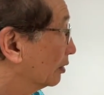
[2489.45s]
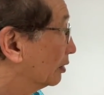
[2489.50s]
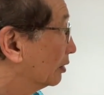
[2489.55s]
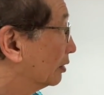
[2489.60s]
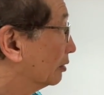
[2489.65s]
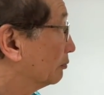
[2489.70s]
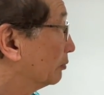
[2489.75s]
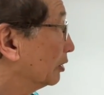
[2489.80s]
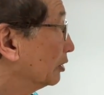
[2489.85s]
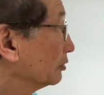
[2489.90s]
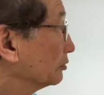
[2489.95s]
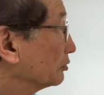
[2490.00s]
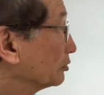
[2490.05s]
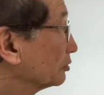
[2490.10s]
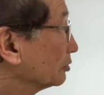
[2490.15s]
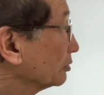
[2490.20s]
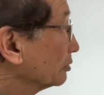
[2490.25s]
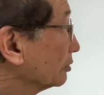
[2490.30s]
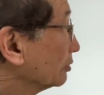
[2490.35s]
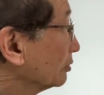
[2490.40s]
about
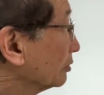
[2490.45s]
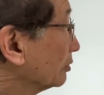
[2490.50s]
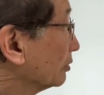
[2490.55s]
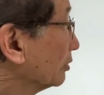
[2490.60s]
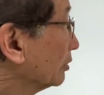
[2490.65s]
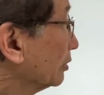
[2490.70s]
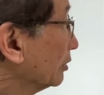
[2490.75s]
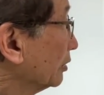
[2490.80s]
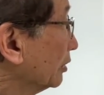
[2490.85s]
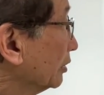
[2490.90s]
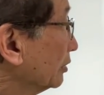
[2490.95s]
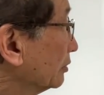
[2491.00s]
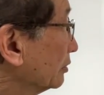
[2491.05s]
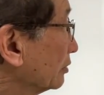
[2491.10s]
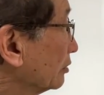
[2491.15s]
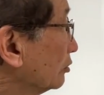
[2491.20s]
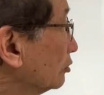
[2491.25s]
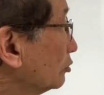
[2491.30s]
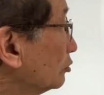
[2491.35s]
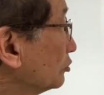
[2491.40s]
it
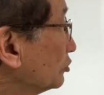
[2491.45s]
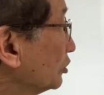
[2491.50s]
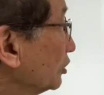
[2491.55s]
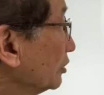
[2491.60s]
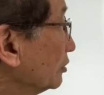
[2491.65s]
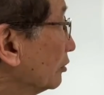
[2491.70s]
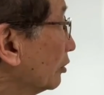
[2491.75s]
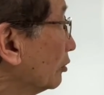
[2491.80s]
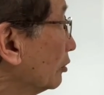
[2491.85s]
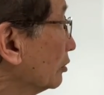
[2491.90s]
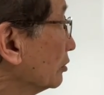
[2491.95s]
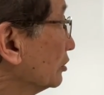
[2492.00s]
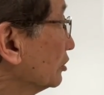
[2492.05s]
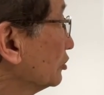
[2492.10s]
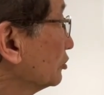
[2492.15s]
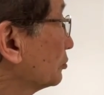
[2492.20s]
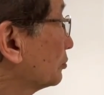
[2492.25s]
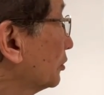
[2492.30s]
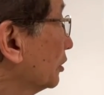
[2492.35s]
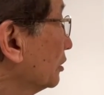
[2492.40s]
losing all these
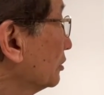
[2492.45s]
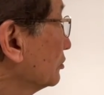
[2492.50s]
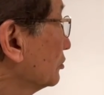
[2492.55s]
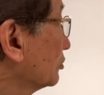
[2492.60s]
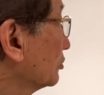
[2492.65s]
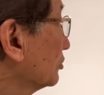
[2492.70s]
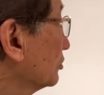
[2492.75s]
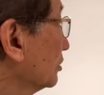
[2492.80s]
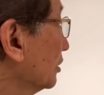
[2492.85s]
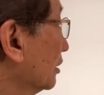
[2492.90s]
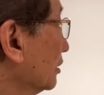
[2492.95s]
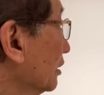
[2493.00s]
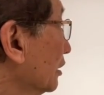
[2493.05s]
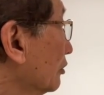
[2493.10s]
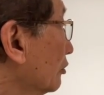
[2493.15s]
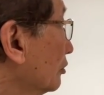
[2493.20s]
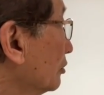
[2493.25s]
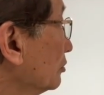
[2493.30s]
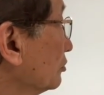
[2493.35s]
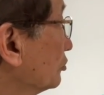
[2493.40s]
branches. I can
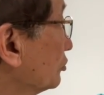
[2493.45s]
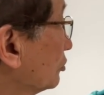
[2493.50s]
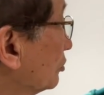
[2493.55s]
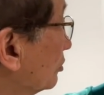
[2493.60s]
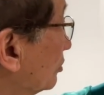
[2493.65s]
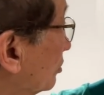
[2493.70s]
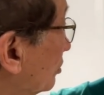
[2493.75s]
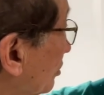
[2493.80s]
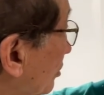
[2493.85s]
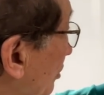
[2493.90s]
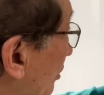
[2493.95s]
also,